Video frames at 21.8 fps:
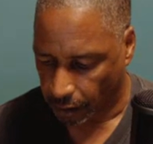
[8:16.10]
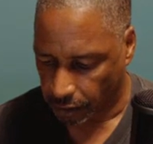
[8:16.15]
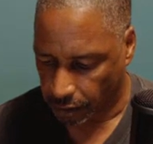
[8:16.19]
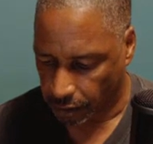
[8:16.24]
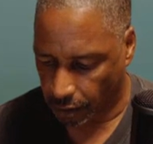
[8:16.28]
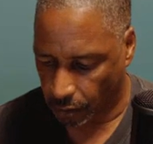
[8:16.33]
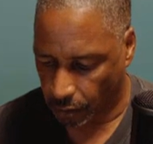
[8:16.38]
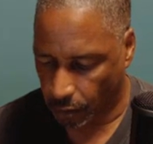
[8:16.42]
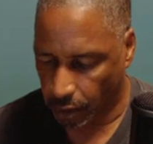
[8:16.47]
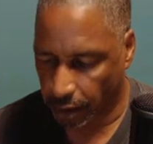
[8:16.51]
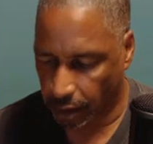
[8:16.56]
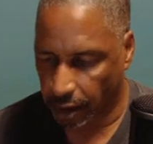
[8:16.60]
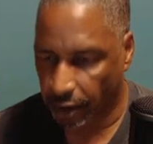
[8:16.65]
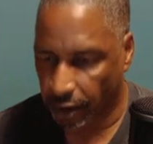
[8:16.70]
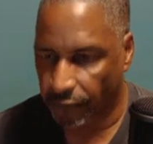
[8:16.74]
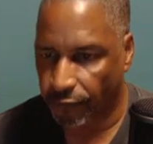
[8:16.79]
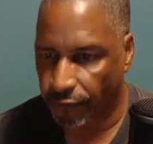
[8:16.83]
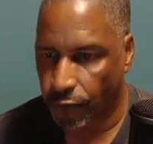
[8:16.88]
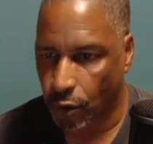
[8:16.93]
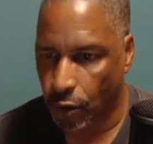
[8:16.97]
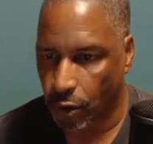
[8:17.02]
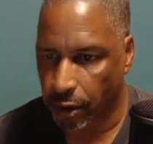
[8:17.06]
So we're going to
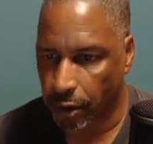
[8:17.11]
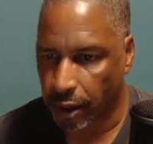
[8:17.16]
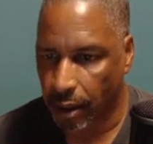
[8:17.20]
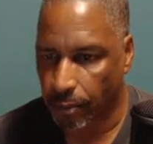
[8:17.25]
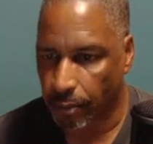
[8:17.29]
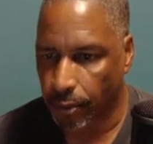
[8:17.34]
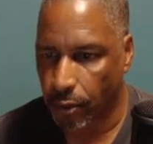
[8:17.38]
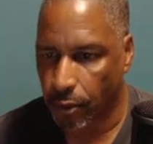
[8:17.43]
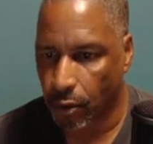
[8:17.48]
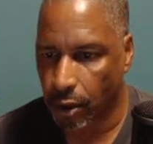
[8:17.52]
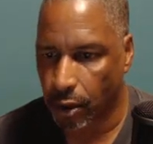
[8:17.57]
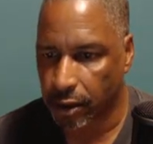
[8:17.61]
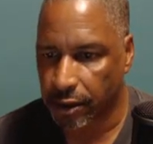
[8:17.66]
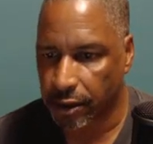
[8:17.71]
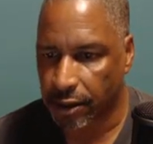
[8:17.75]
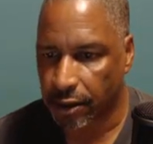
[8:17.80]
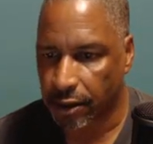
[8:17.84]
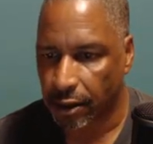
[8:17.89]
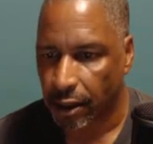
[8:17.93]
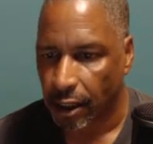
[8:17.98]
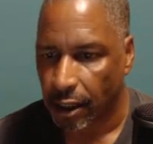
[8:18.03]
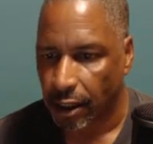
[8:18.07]
forward our
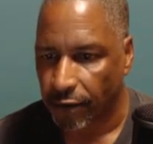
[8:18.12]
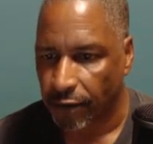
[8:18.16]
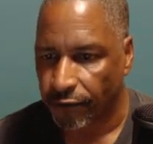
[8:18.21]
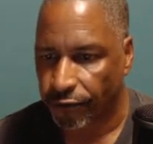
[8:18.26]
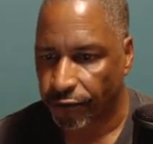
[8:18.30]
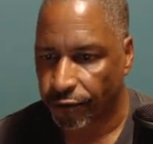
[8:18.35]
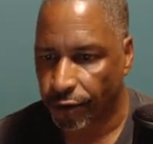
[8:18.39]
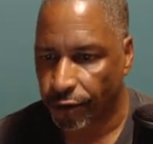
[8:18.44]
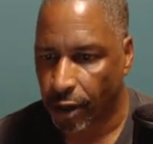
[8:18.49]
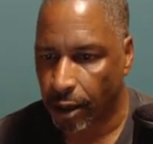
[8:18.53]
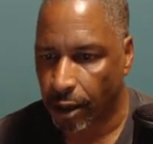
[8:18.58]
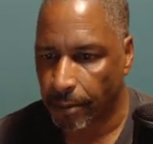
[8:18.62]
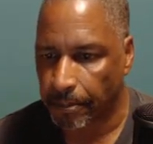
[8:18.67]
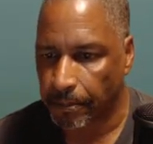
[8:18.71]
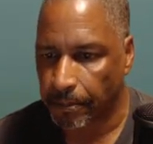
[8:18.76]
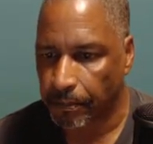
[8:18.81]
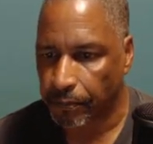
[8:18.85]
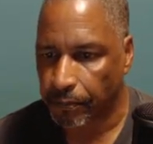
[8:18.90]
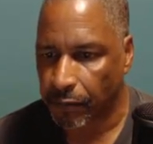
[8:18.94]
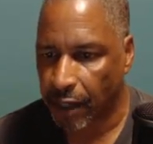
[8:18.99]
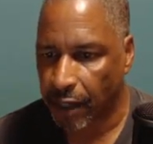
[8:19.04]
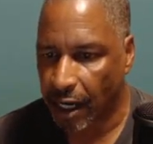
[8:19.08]
ports from
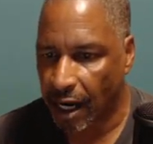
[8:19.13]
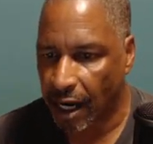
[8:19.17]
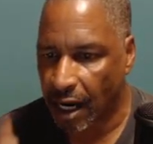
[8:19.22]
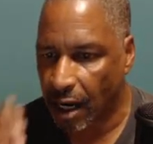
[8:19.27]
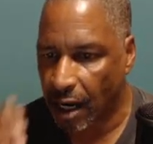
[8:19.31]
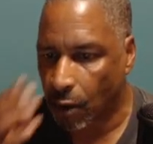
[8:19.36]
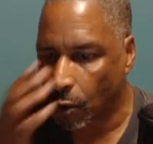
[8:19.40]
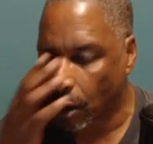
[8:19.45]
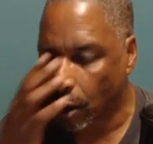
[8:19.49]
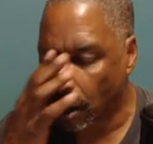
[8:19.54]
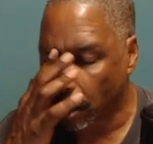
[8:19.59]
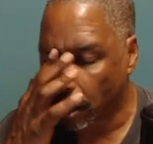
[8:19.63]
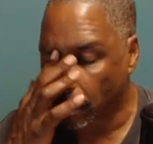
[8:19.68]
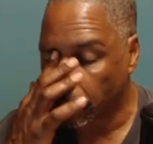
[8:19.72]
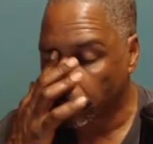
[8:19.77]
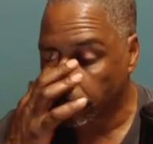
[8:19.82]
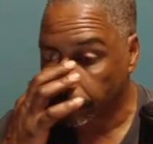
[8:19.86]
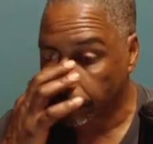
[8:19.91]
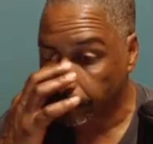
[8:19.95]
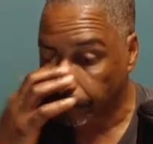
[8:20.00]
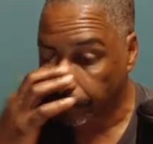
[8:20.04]
our